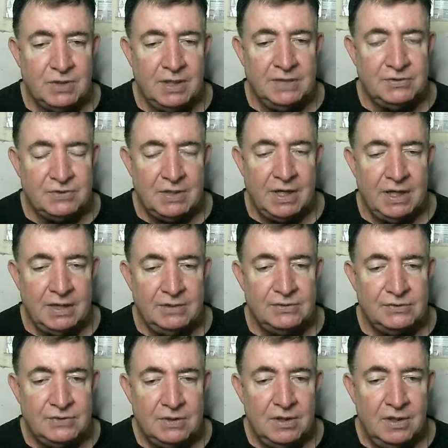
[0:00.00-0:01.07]
These
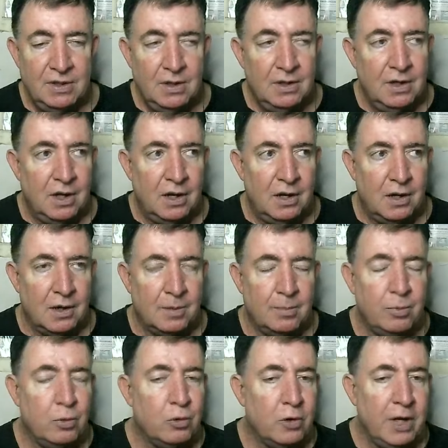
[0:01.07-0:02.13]
things are
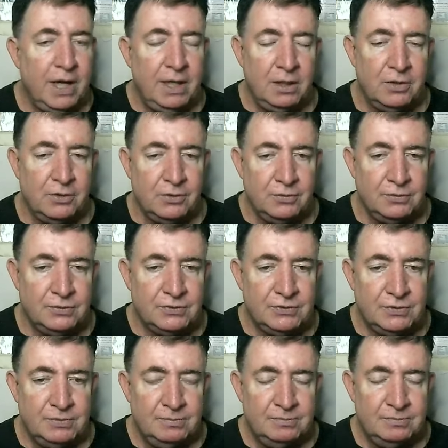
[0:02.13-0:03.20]
preludes.